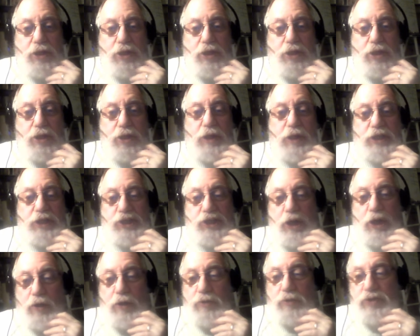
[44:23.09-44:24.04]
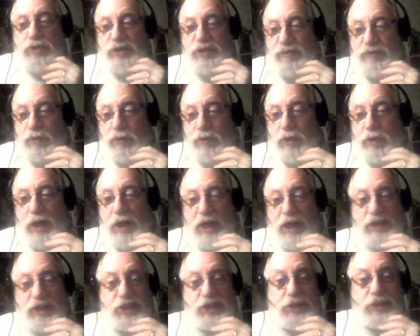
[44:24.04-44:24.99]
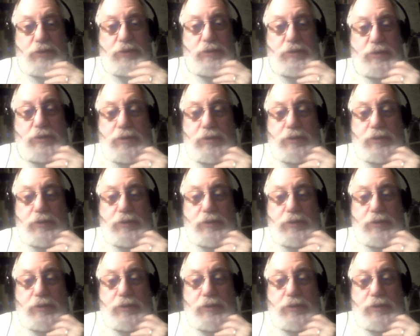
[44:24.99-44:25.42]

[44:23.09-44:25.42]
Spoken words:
who atones for us.